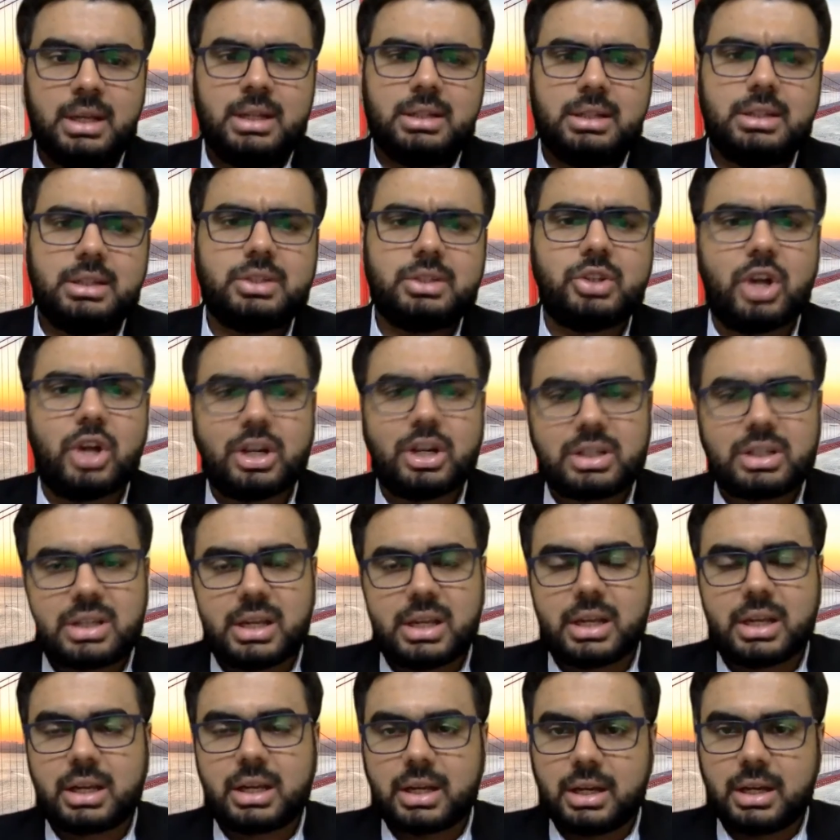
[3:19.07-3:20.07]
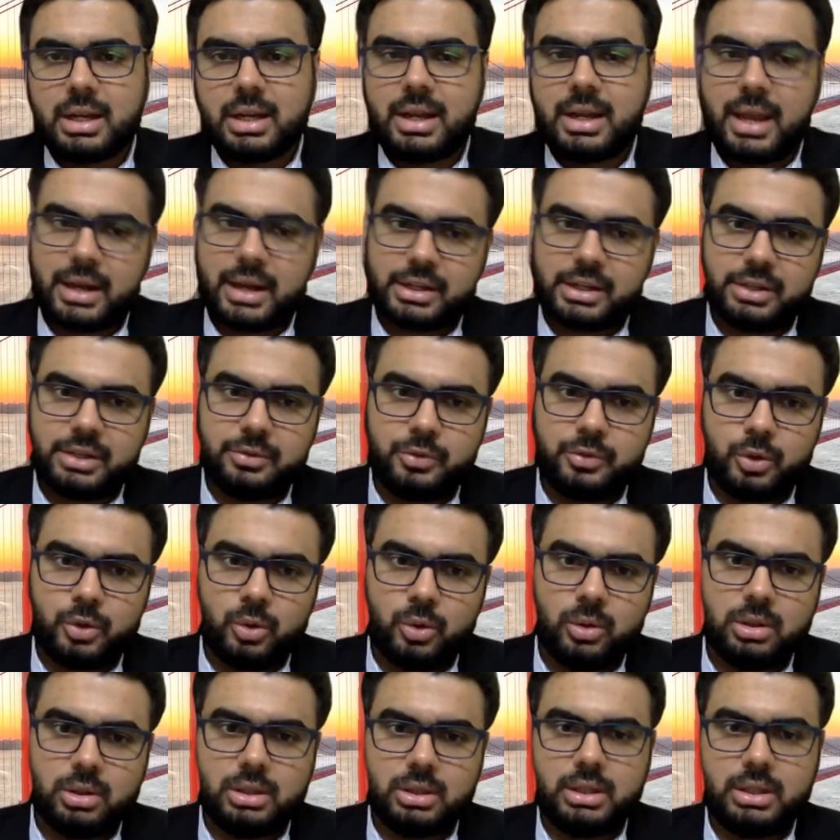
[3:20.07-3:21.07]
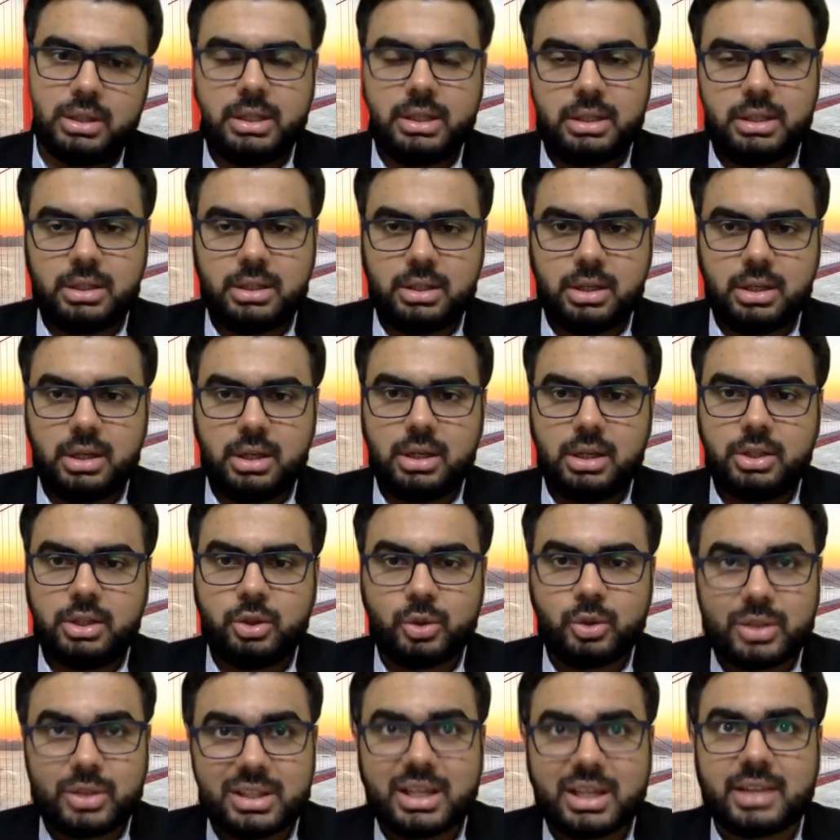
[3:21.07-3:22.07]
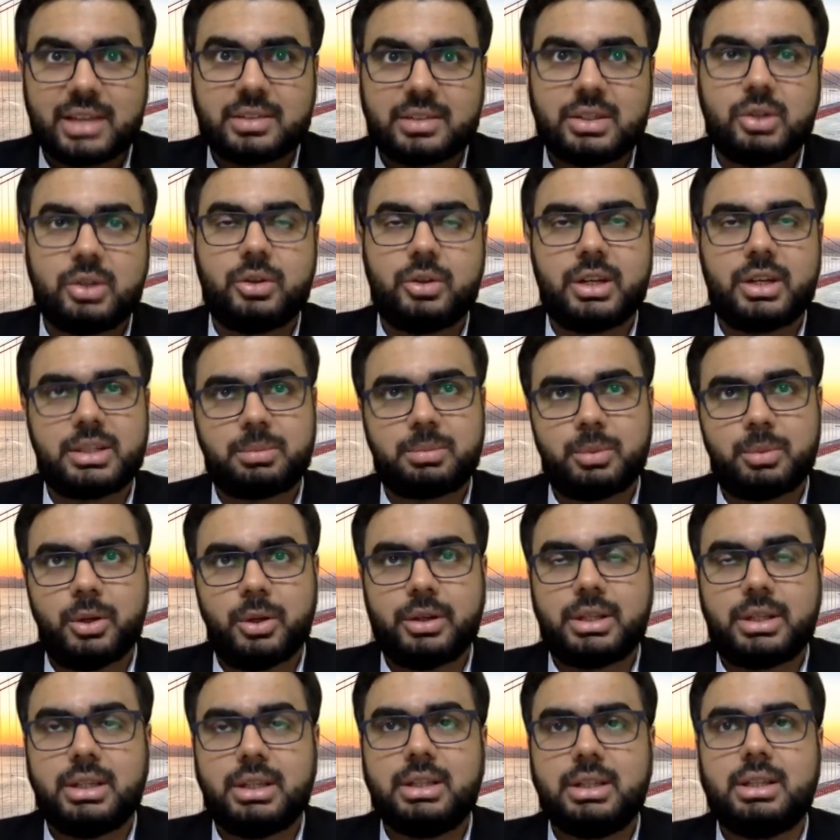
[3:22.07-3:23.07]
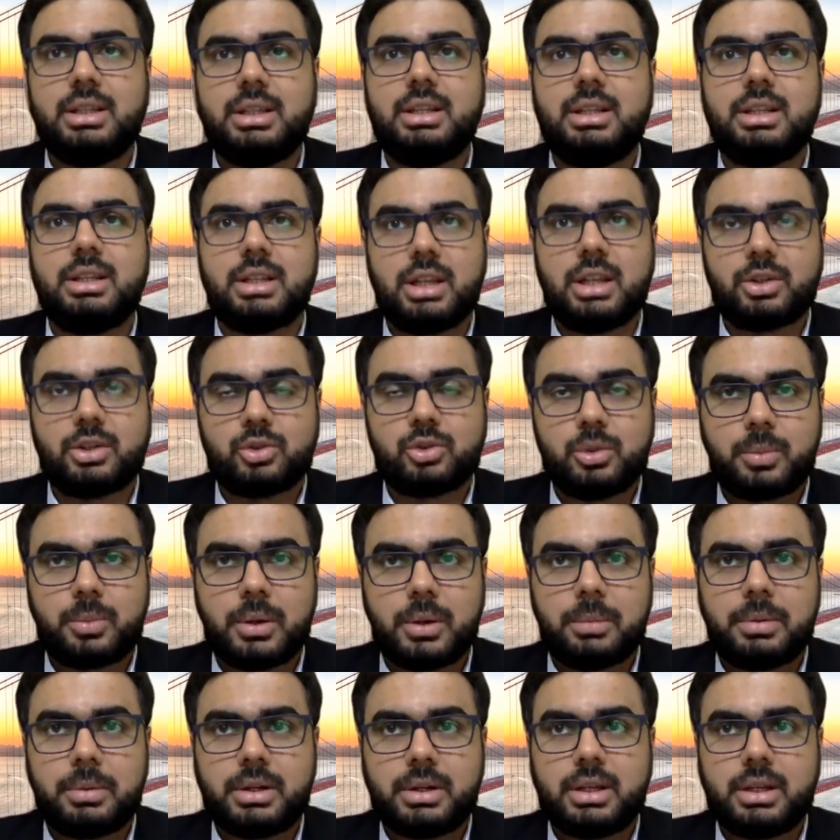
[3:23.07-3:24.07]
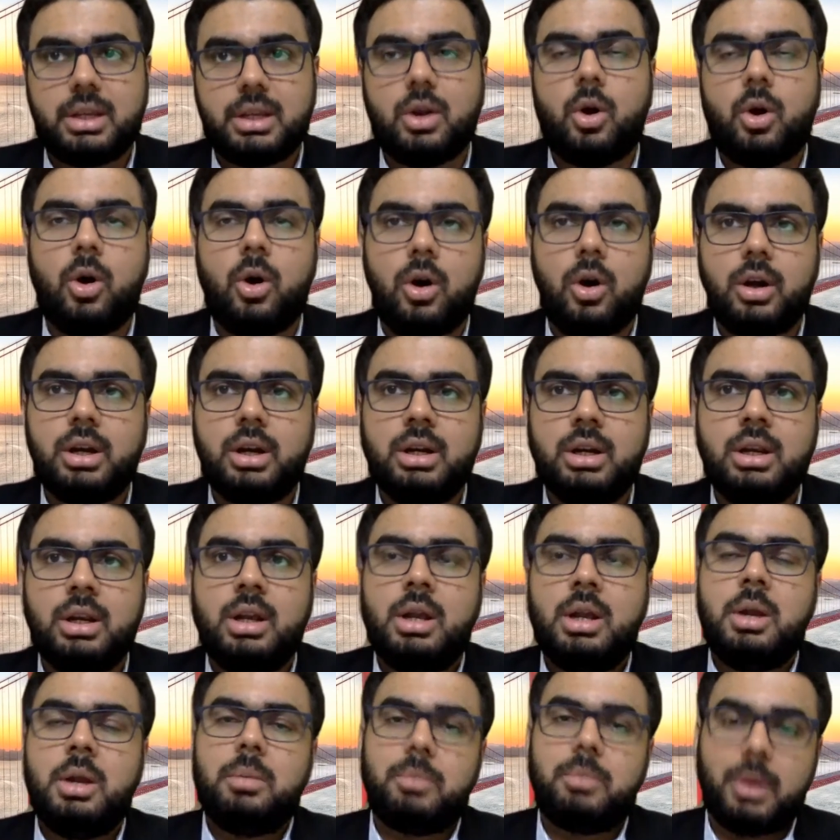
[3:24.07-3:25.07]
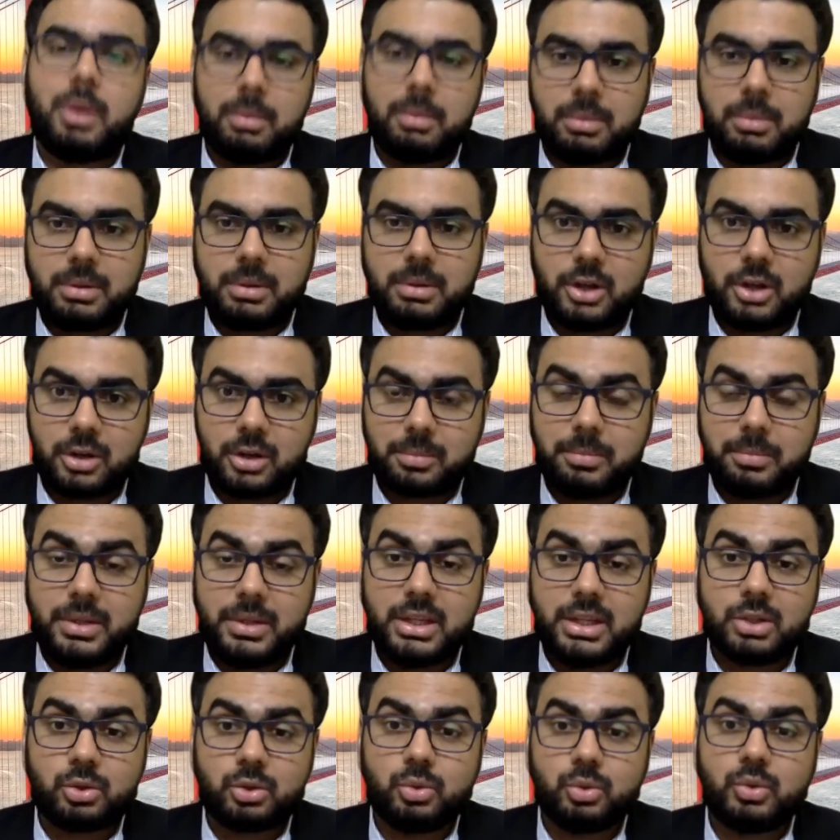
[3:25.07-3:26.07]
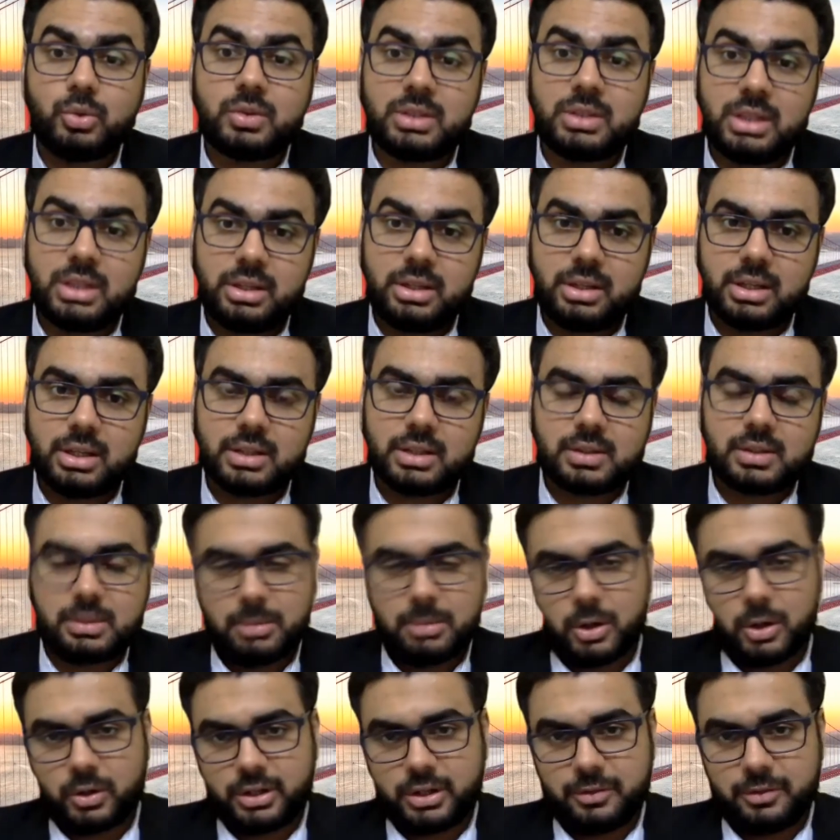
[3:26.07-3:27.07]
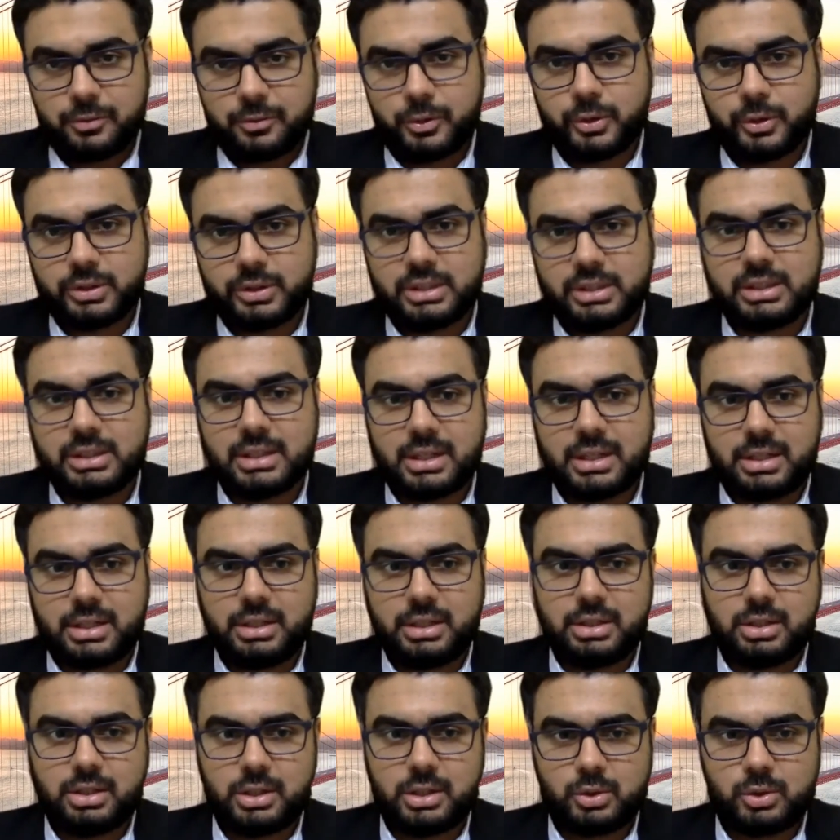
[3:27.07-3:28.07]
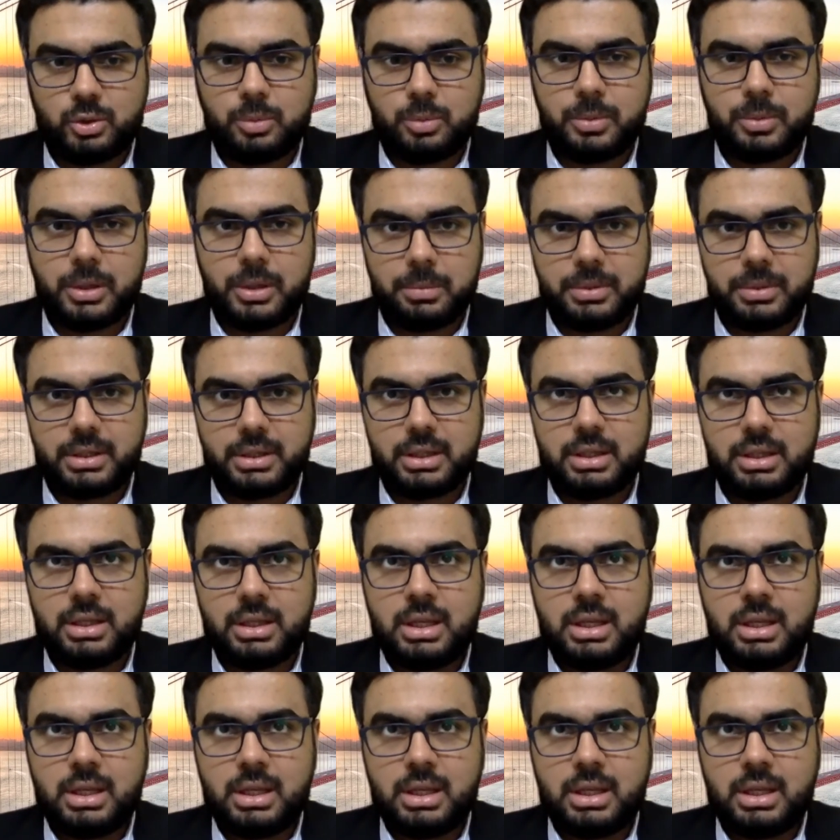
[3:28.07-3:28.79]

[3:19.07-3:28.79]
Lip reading: does not take an active role in utilizing or exploiting the intellectual property, or probably not being too serious about enforcing that intellectual property.